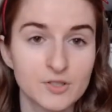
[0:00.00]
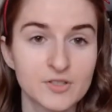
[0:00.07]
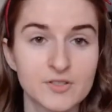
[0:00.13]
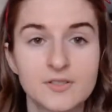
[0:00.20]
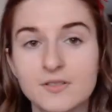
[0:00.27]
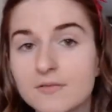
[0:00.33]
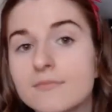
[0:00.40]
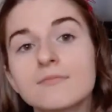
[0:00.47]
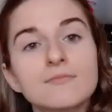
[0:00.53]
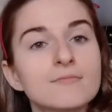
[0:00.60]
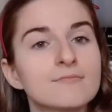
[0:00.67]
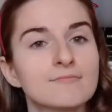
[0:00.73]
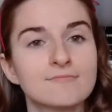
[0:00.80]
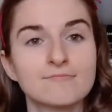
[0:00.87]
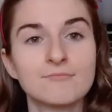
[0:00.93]
just
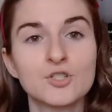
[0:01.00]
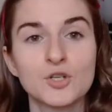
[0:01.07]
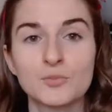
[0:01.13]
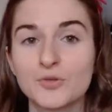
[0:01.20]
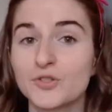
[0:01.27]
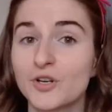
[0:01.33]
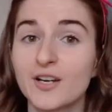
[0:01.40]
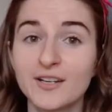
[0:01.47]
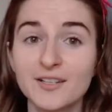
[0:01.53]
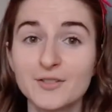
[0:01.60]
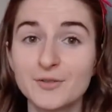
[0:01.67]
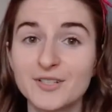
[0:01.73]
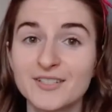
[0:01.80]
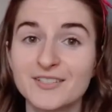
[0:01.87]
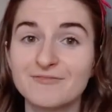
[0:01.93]
jump straight
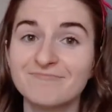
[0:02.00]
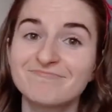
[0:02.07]
into it.